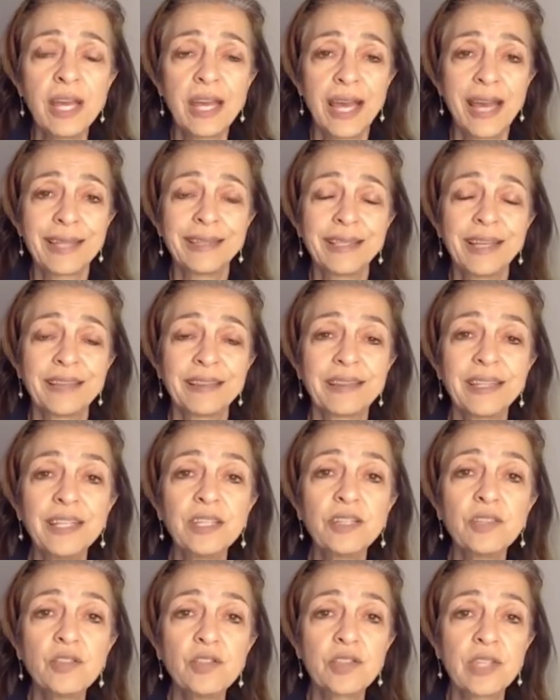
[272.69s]
and the
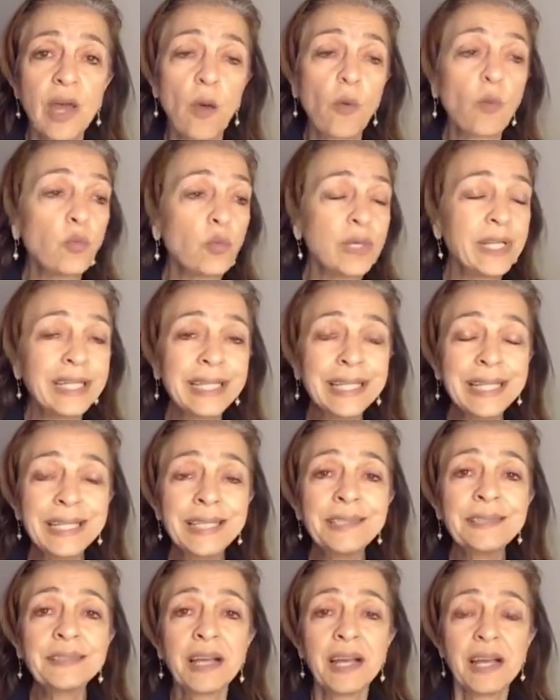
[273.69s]
things that we
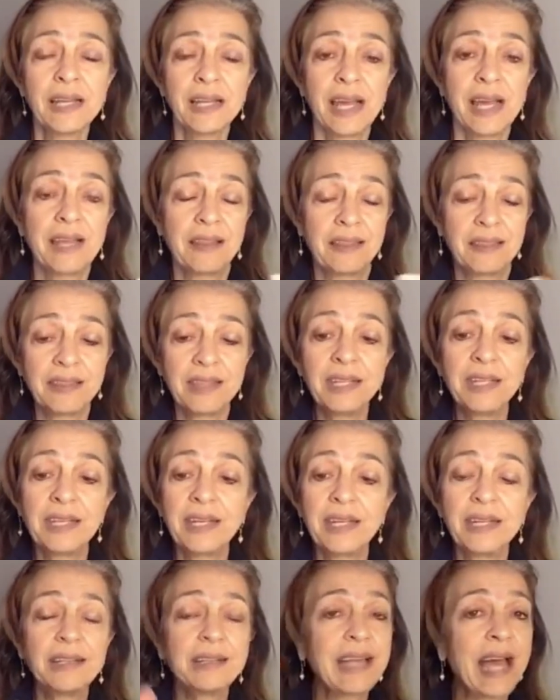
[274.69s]
eat, and
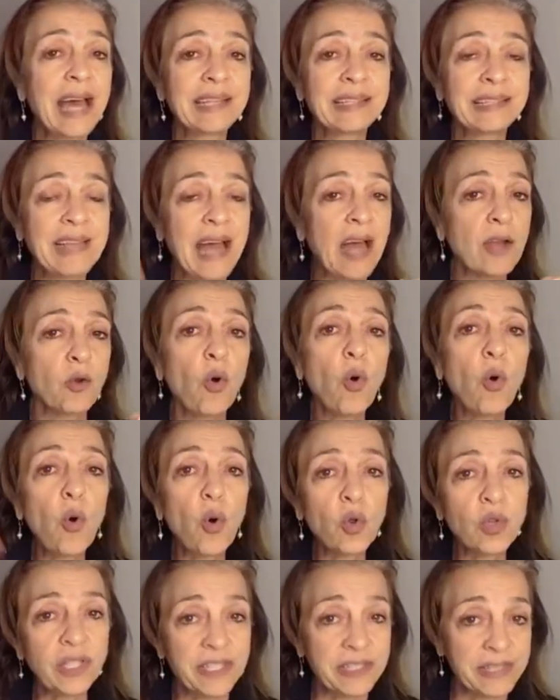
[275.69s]
thinking that that
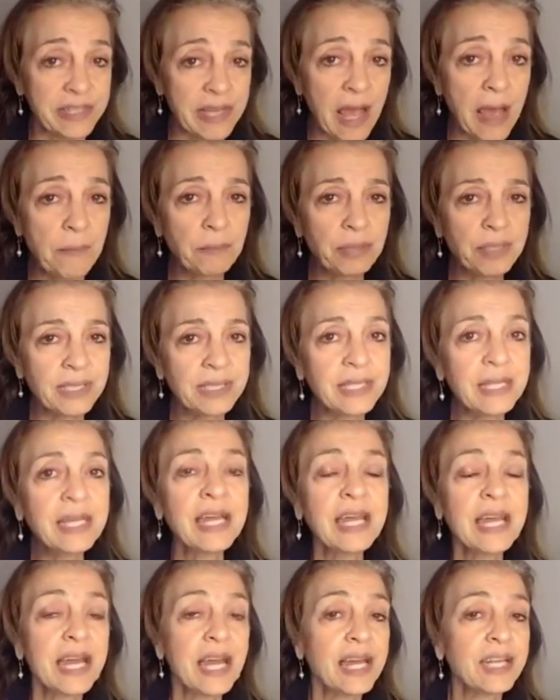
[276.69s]
hole is empty,
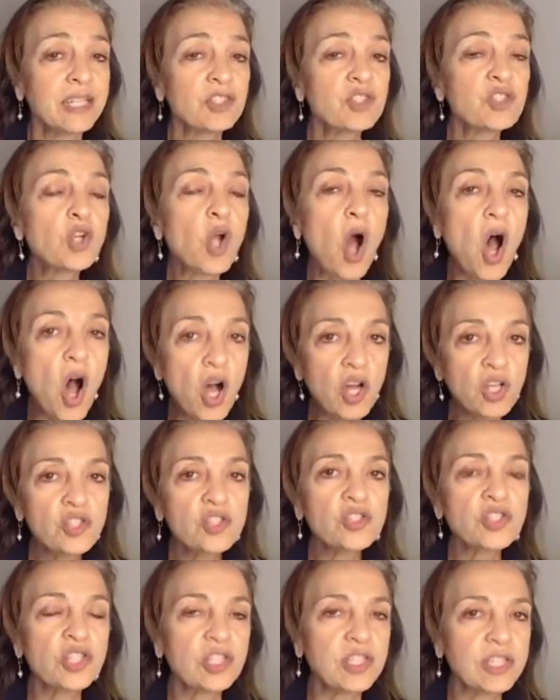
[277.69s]
and it's
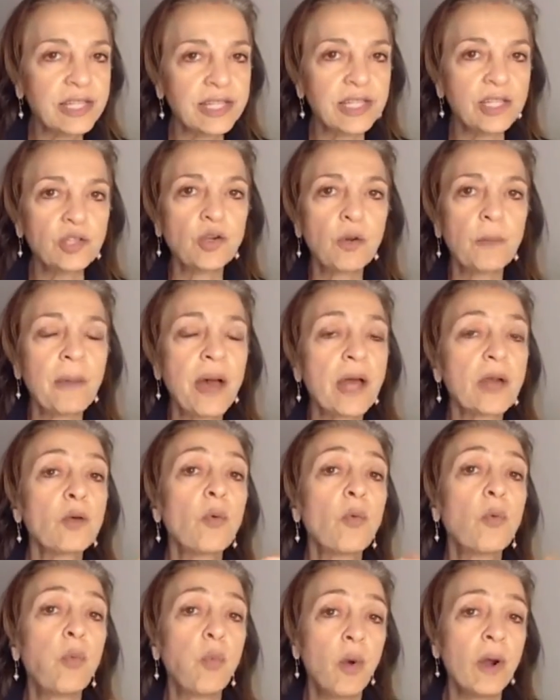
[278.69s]
constantly, no matter
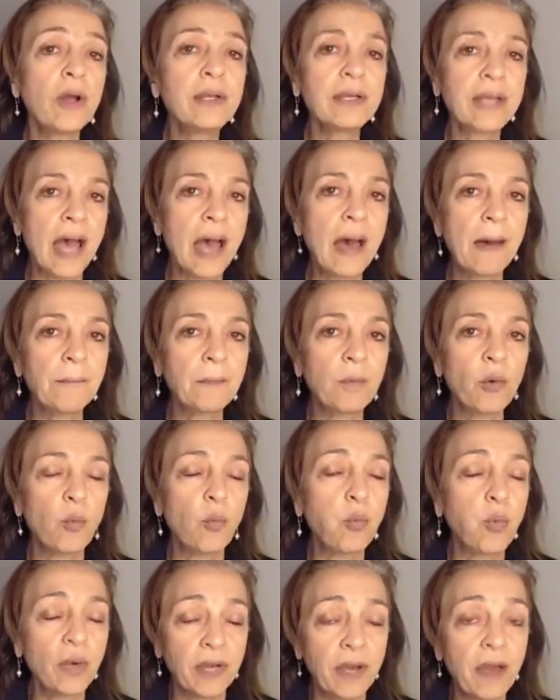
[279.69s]
what happens,
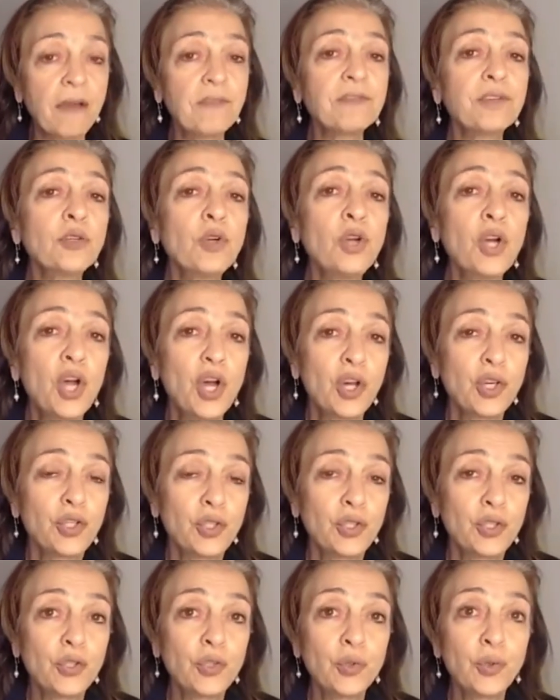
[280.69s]
whatever
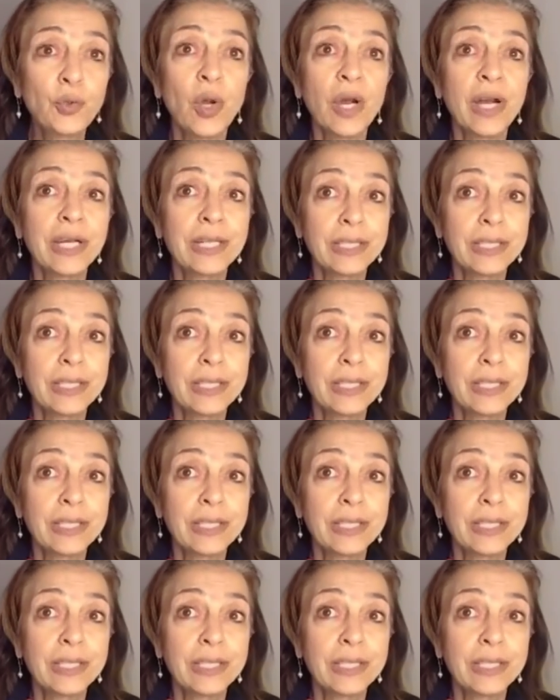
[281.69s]
you